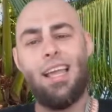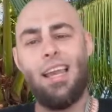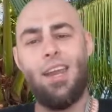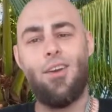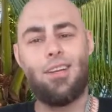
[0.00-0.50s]

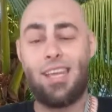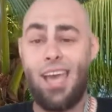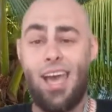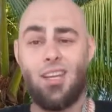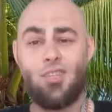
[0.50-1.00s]
lyrics
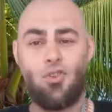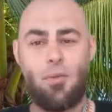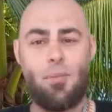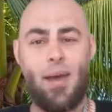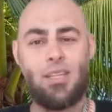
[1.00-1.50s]
and
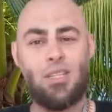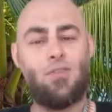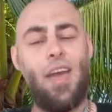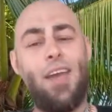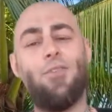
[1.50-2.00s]
strumming patterns
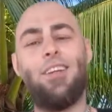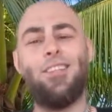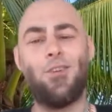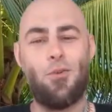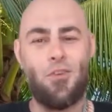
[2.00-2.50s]
for every
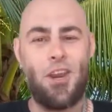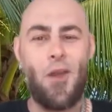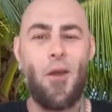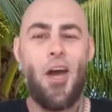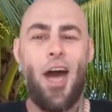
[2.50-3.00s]
single
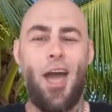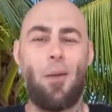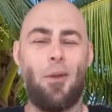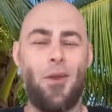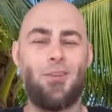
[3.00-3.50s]
video I
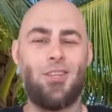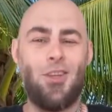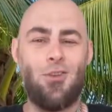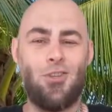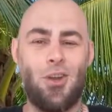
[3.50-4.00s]
upload to
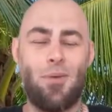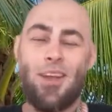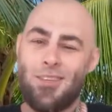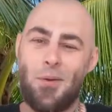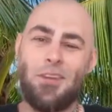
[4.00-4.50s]
YouTube.
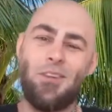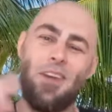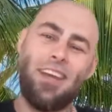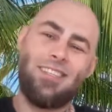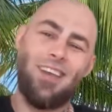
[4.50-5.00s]
So until
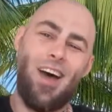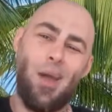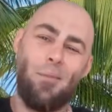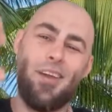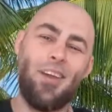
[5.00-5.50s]
next
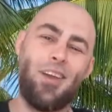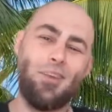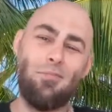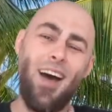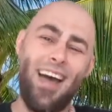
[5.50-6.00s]
time,
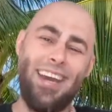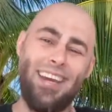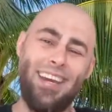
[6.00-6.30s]
goodbye!